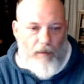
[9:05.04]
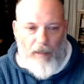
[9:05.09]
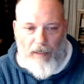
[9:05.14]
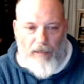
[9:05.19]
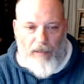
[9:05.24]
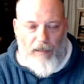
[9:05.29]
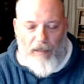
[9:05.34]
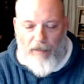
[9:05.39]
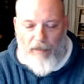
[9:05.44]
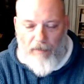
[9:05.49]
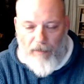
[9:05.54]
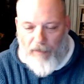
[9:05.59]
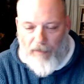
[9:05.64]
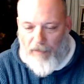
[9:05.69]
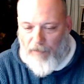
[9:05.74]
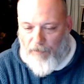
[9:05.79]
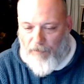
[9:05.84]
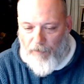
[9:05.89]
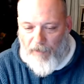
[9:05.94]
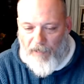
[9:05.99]
I think
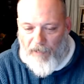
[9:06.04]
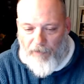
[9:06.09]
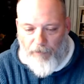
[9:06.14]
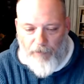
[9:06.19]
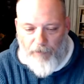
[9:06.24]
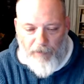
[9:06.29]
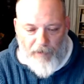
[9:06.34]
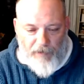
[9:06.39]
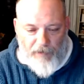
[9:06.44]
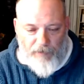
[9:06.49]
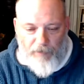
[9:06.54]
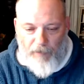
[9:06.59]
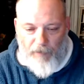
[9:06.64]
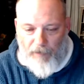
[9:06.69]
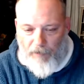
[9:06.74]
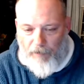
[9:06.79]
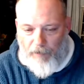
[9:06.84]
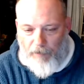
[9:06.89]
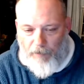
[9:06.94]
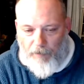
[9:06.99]
that's why everybody's
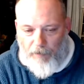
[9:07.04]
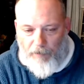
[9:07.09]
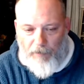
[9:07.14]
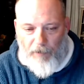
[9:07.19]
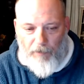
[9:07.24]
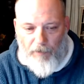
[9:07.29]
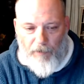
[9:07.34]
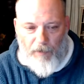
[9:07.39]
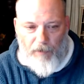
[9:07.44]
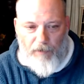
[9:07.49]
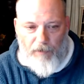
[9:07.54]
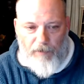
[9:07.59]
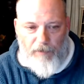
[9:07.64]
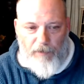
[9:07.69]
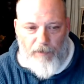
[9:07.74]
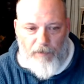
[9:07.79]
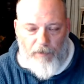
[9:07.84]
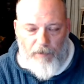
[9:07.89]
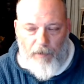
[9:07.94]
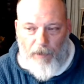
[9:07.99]
running to
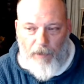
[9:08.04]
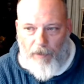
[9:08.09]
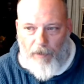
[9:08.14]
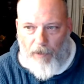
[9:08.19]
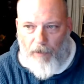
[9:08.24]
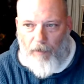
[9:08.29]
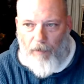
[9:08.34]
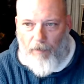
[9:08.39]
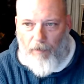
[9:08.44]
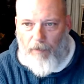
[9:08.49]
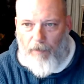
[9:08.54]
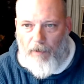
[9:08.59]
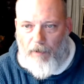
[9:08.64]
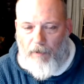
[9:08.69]
cryptocurrencies right now.